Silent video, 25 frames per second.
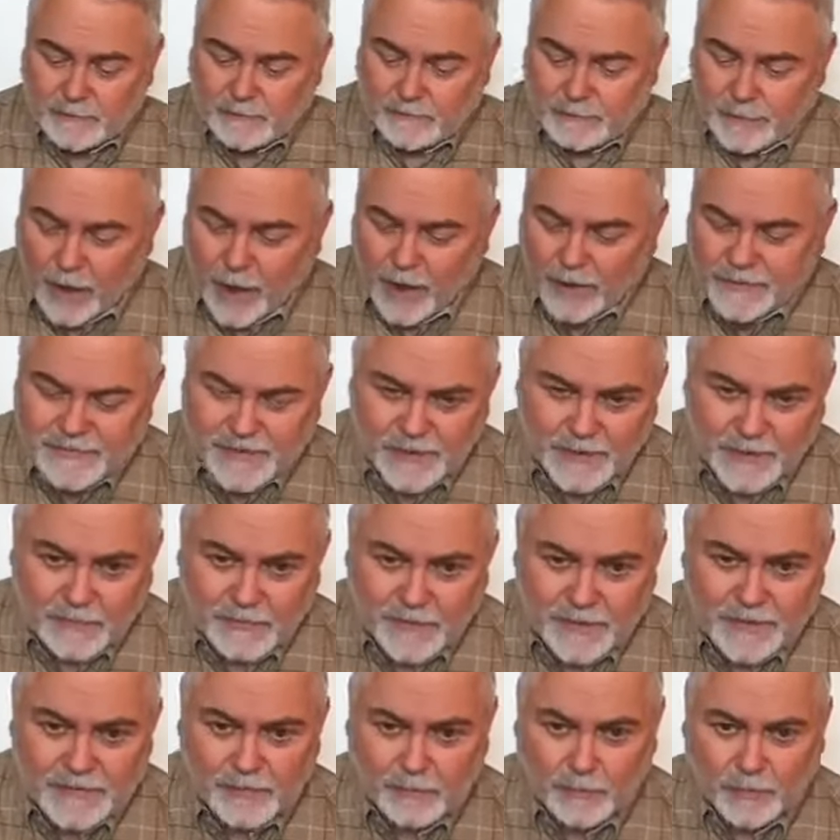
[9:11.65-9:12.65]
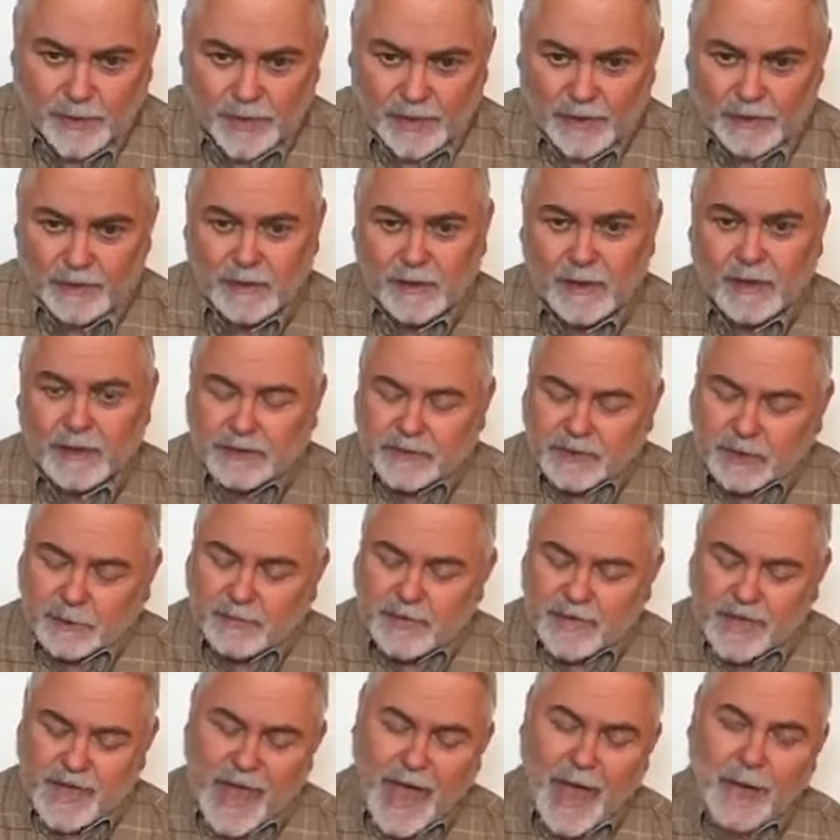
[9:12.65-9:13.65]
Paul said it this way To
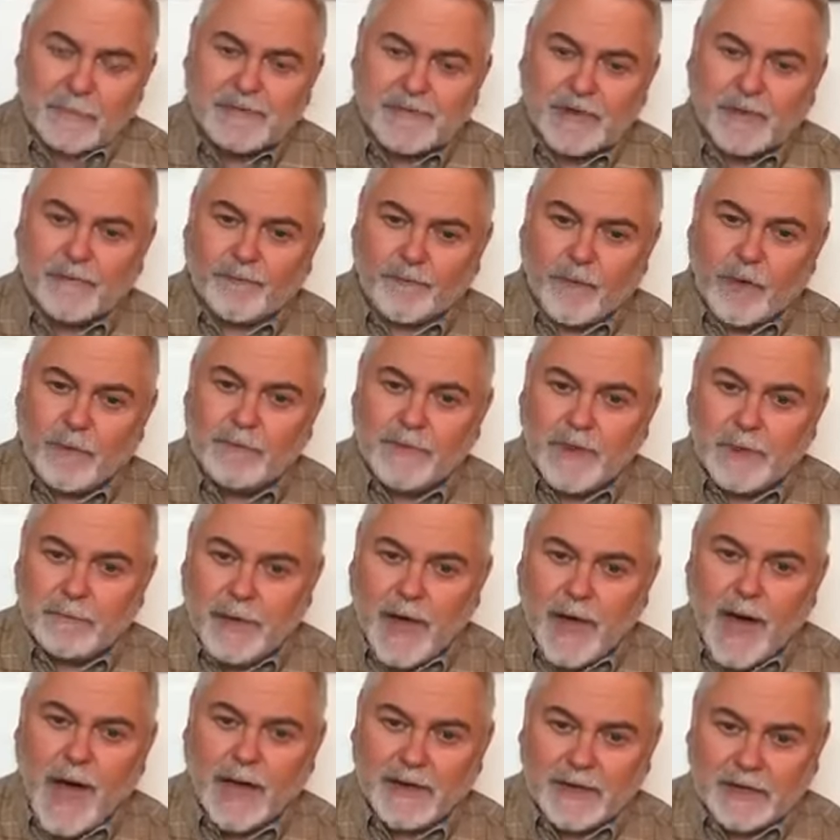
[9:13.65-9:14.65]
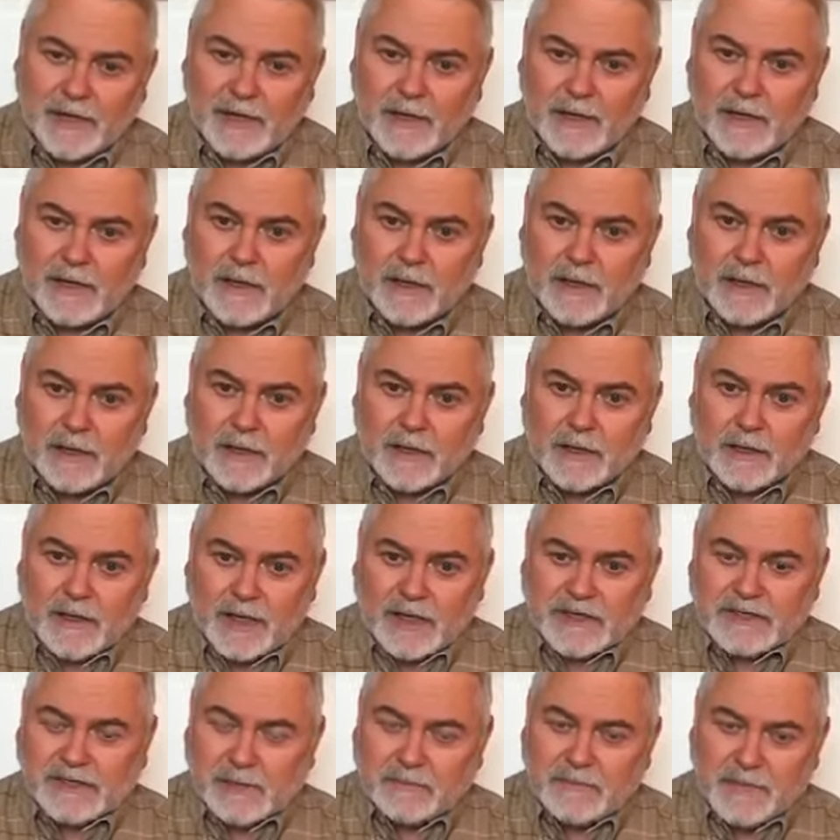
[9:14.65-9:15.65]
be absent from the body
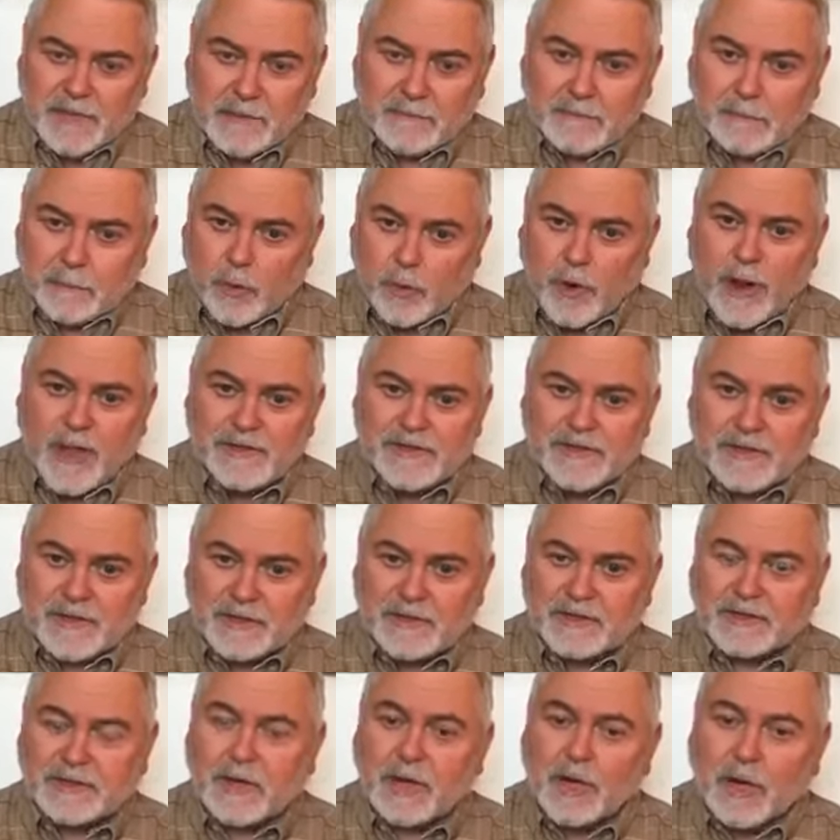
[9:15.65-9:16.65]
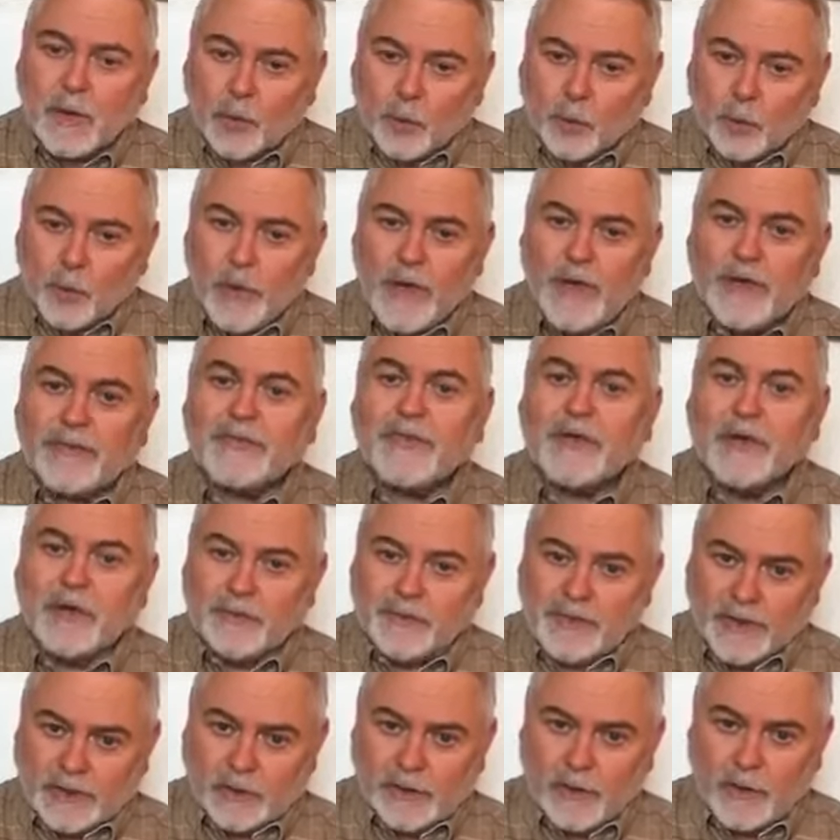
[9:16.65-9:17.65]
is to be present with
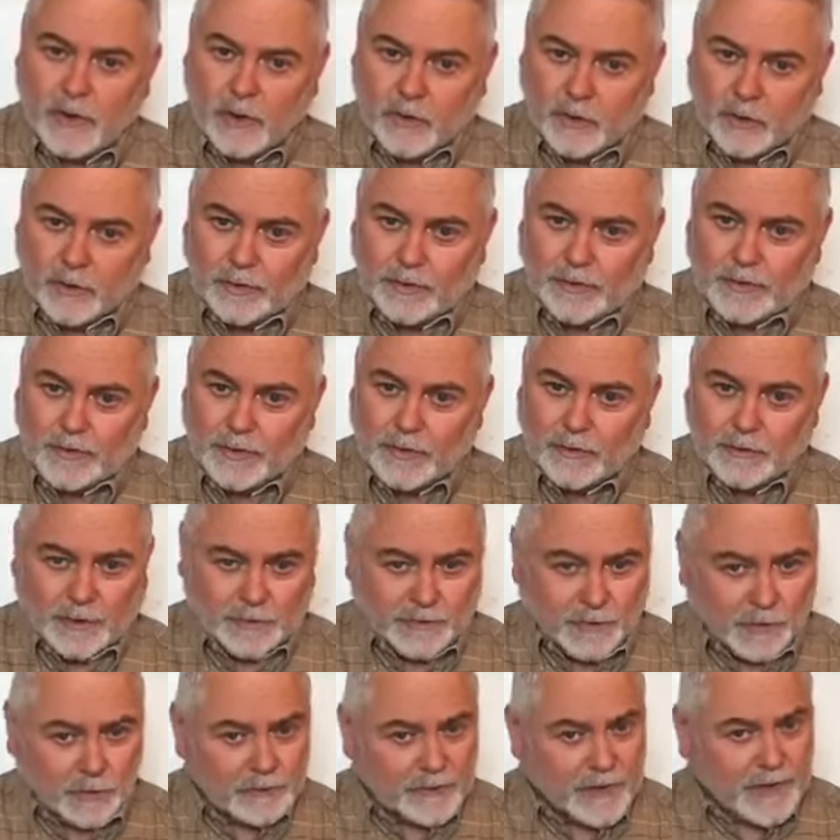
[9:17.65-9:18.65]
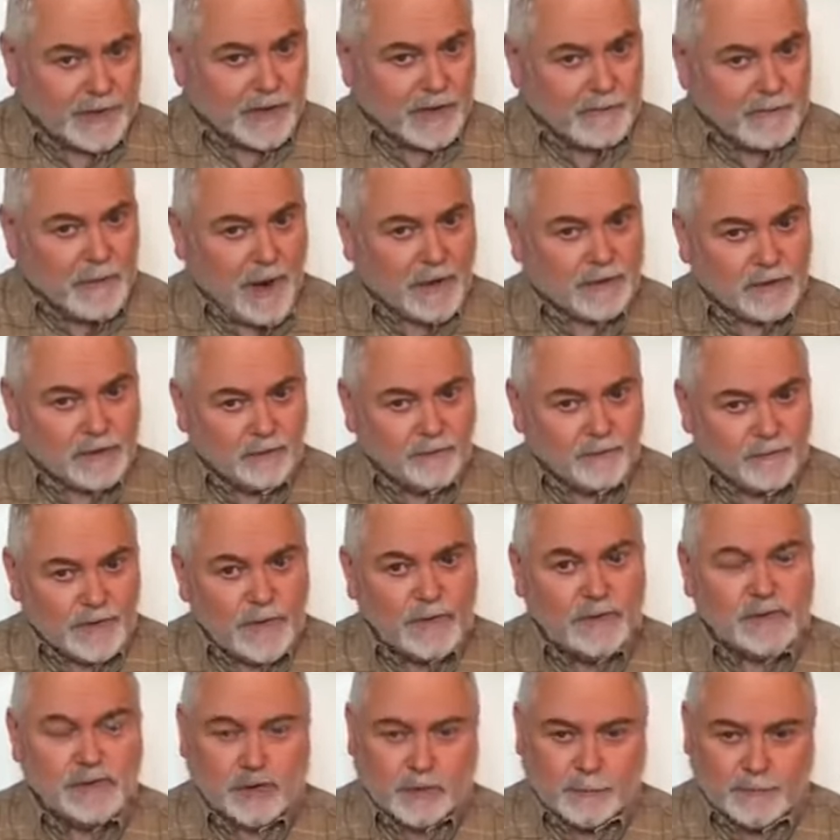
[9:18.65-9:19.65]
the Lord. So don't let anybody
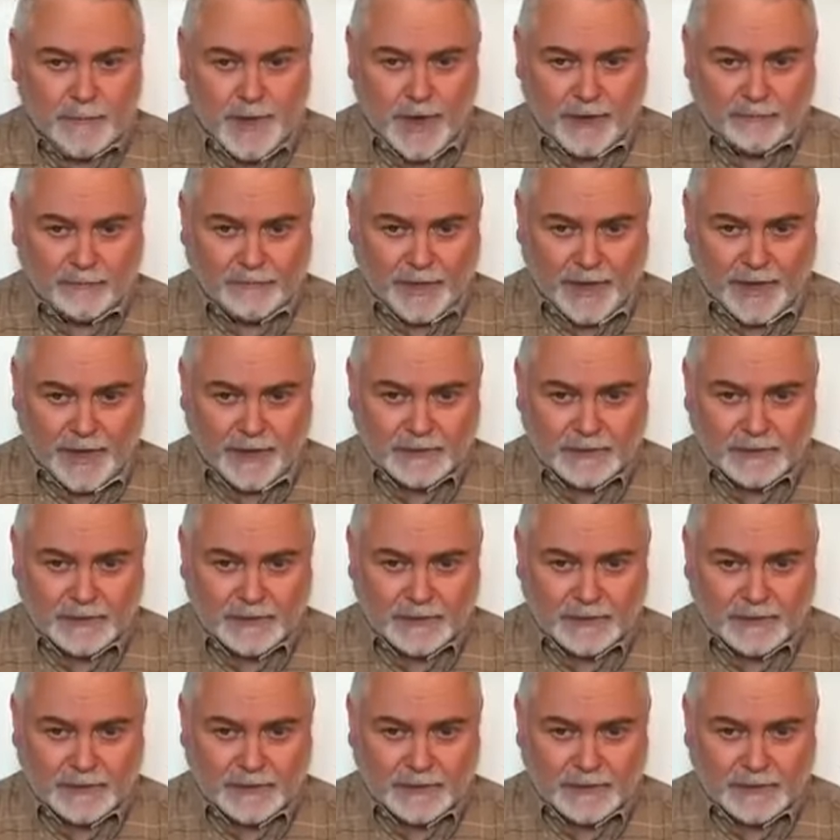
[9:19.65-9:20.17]
confuse you about that.